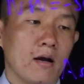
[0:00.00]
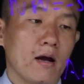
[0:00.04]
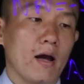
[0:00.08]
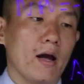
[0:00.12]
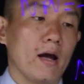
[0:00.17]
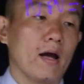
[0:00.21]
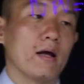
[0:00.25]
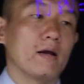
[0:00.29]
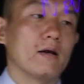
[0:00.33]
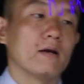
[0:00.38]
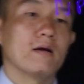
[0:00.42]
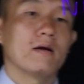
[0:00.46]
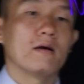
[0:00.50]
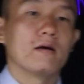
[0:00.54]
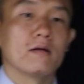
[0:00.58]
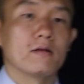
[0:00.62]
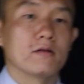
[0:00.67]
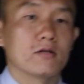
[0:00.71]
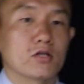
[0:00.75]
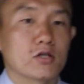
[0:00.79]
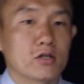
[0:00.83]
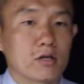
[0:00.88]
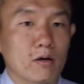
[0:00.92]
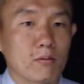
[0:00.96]
and
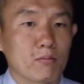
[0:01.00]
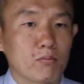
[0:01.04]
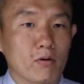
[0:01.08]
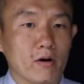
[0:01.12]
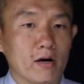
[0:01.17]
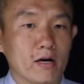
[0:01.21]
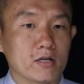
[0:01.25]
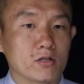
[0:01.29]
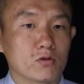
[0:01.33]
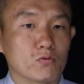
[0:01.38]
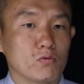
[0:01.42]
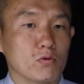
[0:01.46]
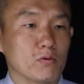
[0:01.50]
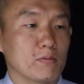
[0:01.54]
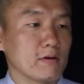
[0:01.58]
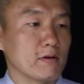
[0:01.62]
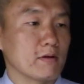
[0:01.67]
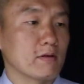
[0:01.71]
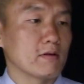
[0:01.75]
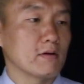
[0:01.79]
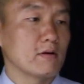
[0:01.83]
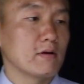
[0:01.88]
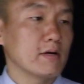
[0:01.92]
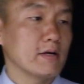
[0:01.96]
the share price will be
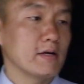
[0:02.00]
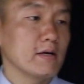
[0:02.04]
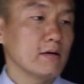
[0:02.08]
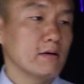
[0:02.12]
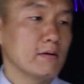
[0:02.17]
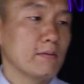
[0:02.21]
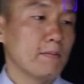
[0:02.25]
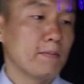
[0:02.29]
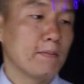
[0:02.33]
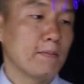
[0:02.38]
30.